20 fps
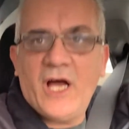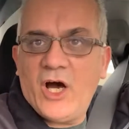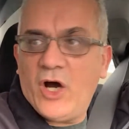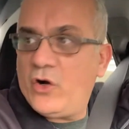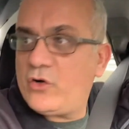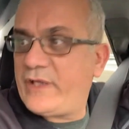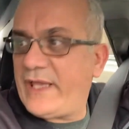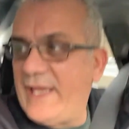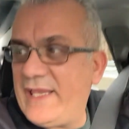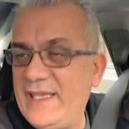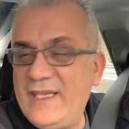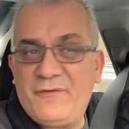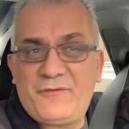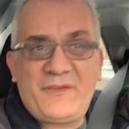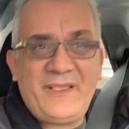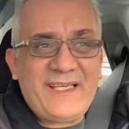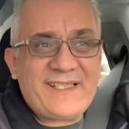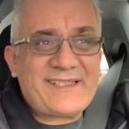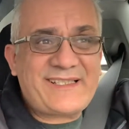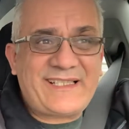Okay, if
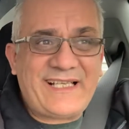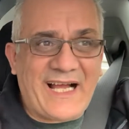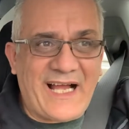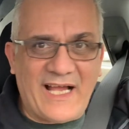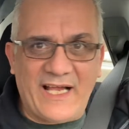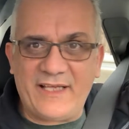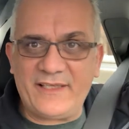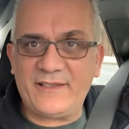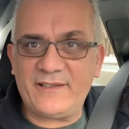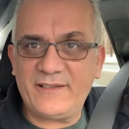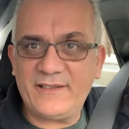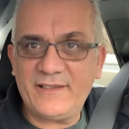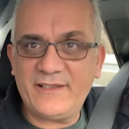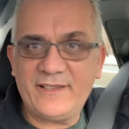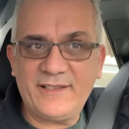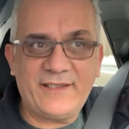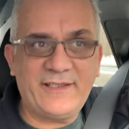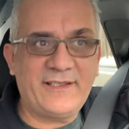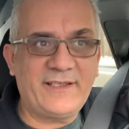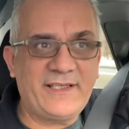this guy
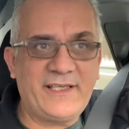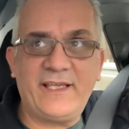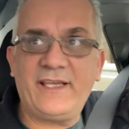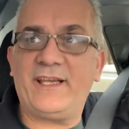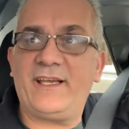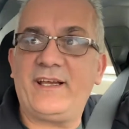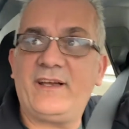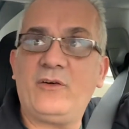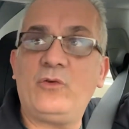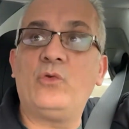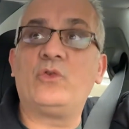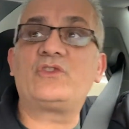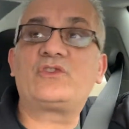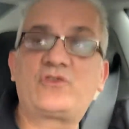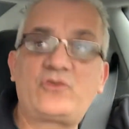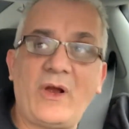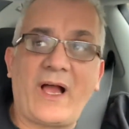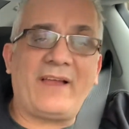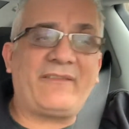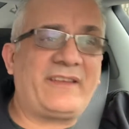who's
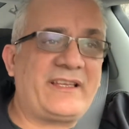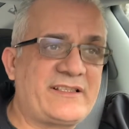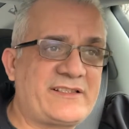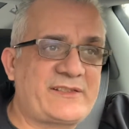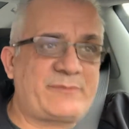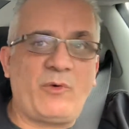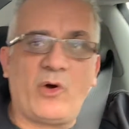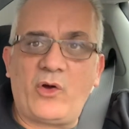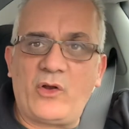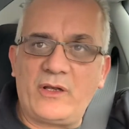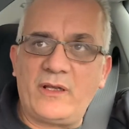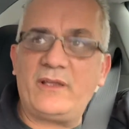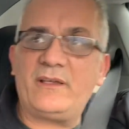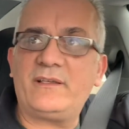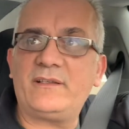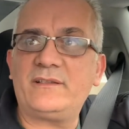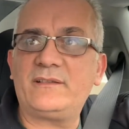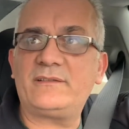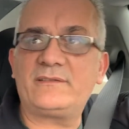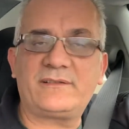driving a small
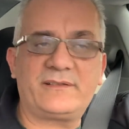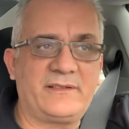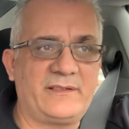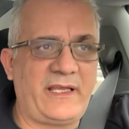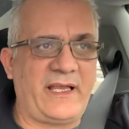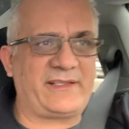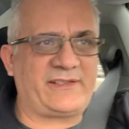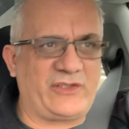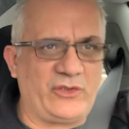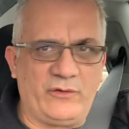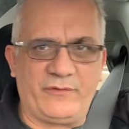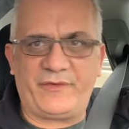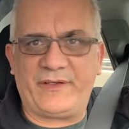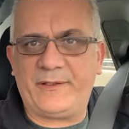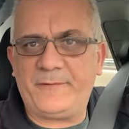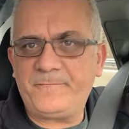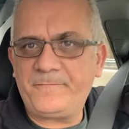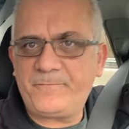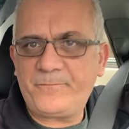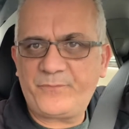
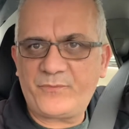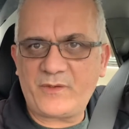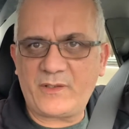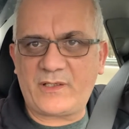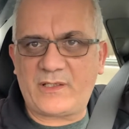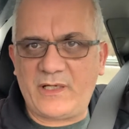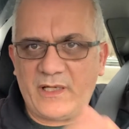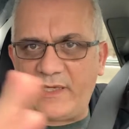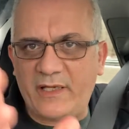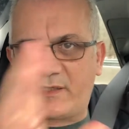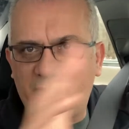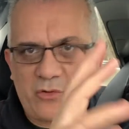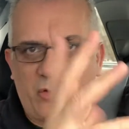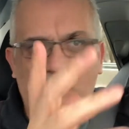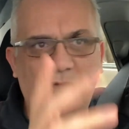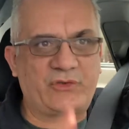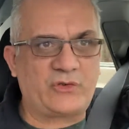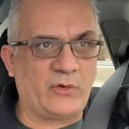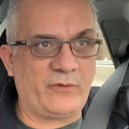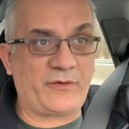SUV, a
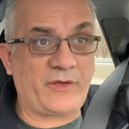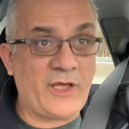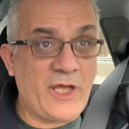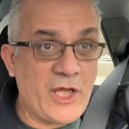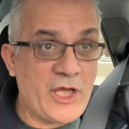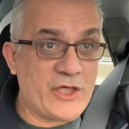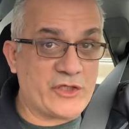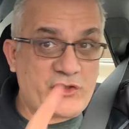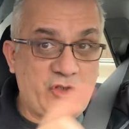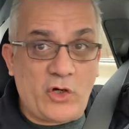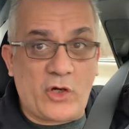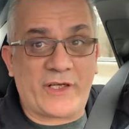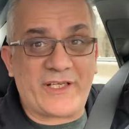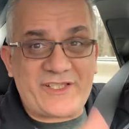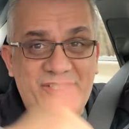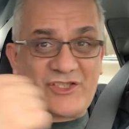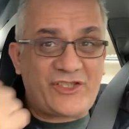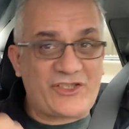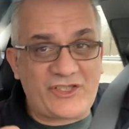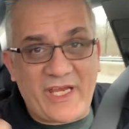crossover, is going to
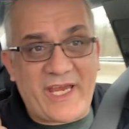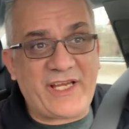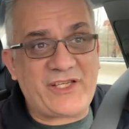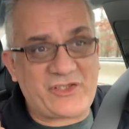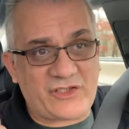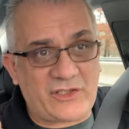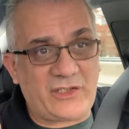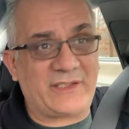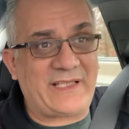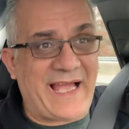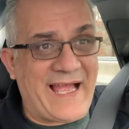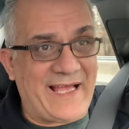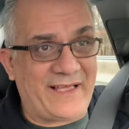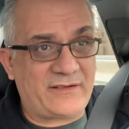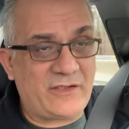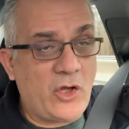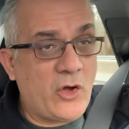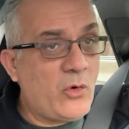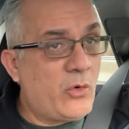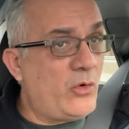change to
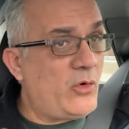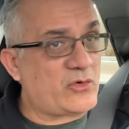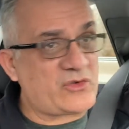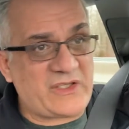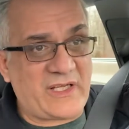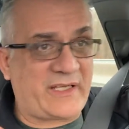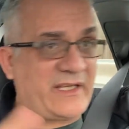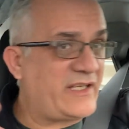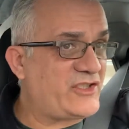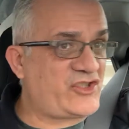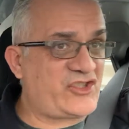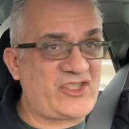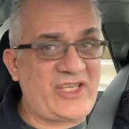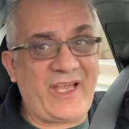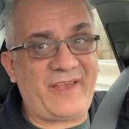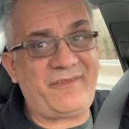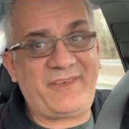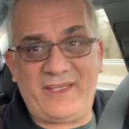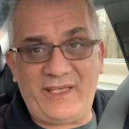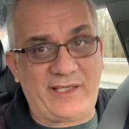that, who looks like a
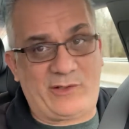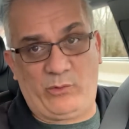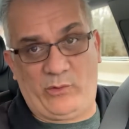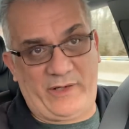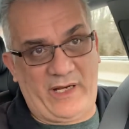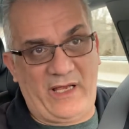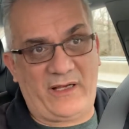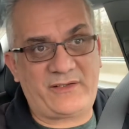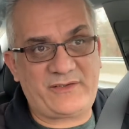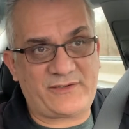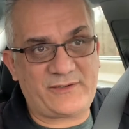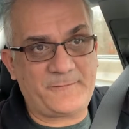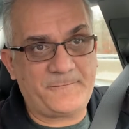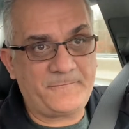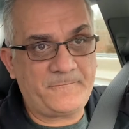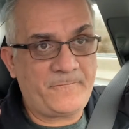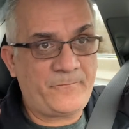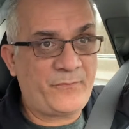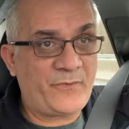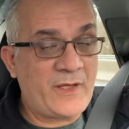Chevy Equinox,
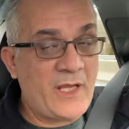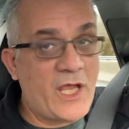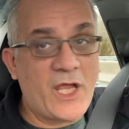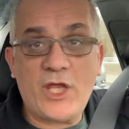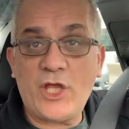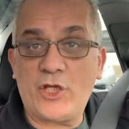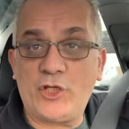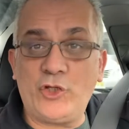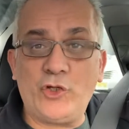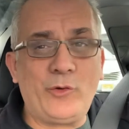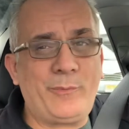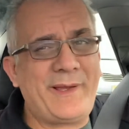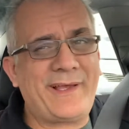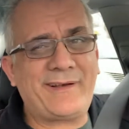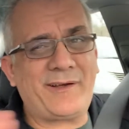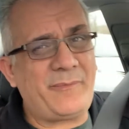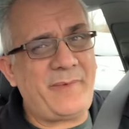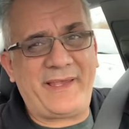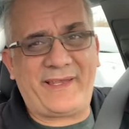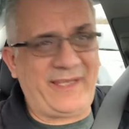you
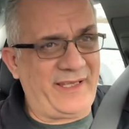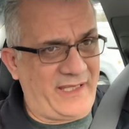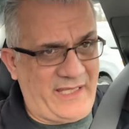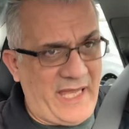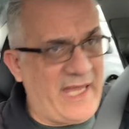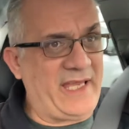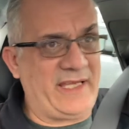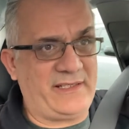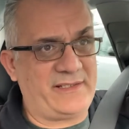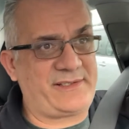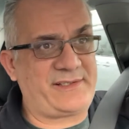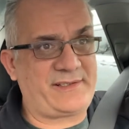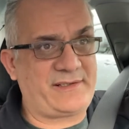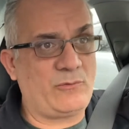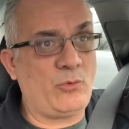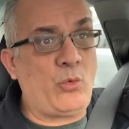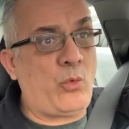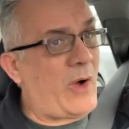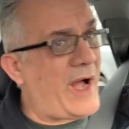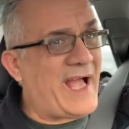better make a case.
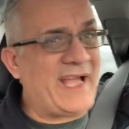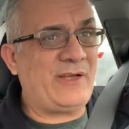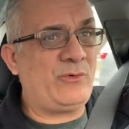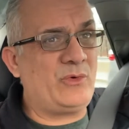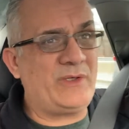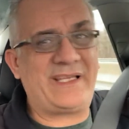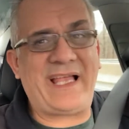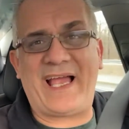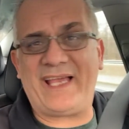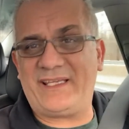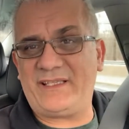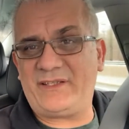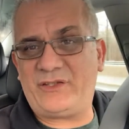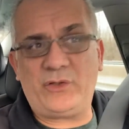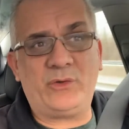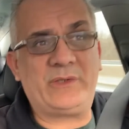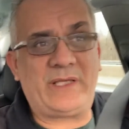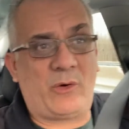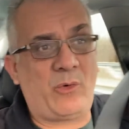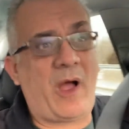Why would I
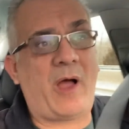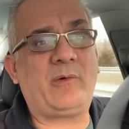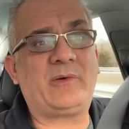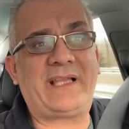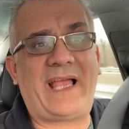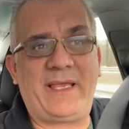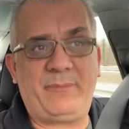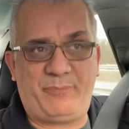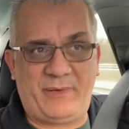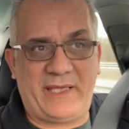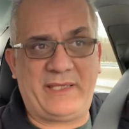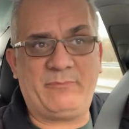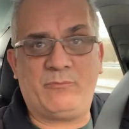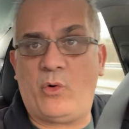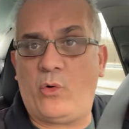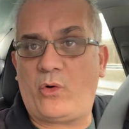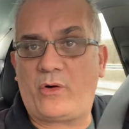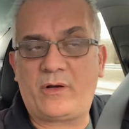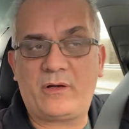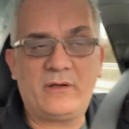do that? Why would I pay
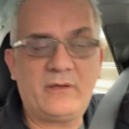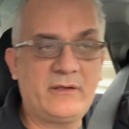more?